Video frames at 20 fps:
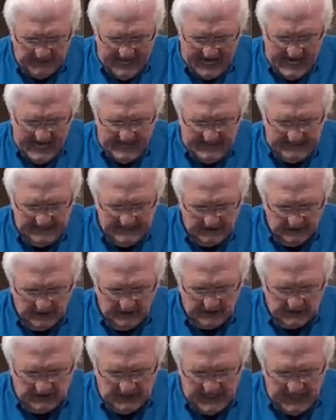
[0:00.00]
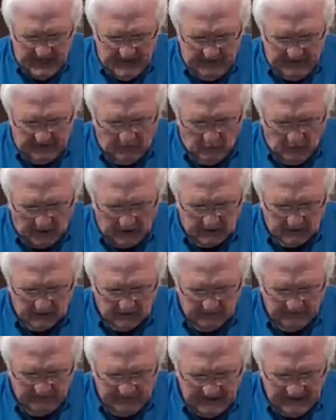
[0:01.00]
dying, and an uncaring
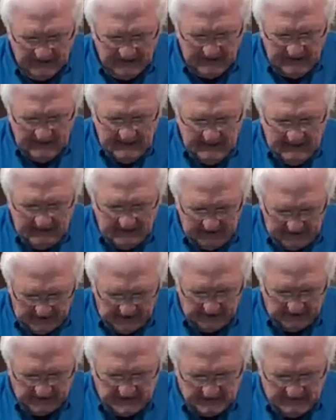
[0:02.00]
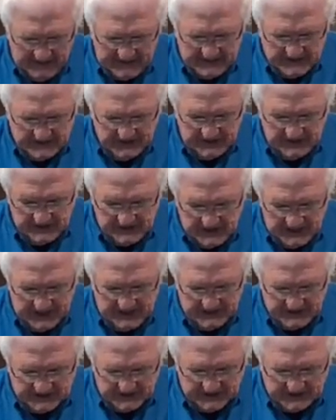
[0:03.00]
world, that others may see
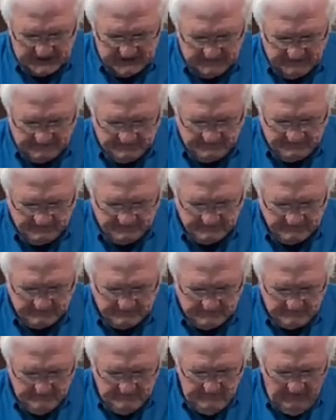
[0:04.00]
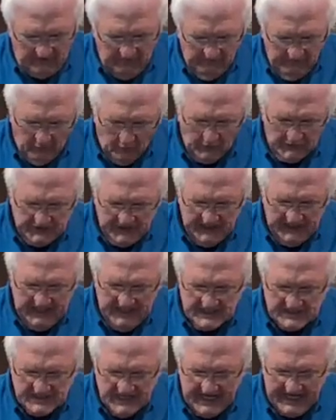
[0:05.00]
Jesus. For it's in
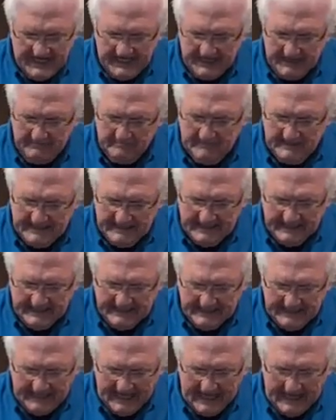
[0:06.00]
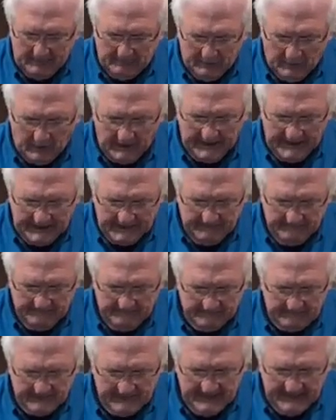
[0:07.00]
his name I pray.
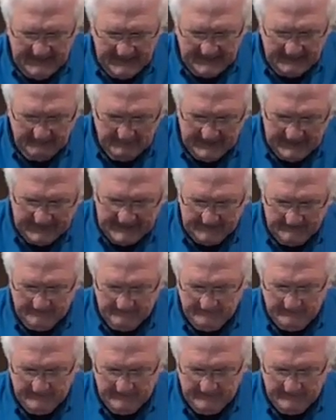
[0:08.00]
Amen.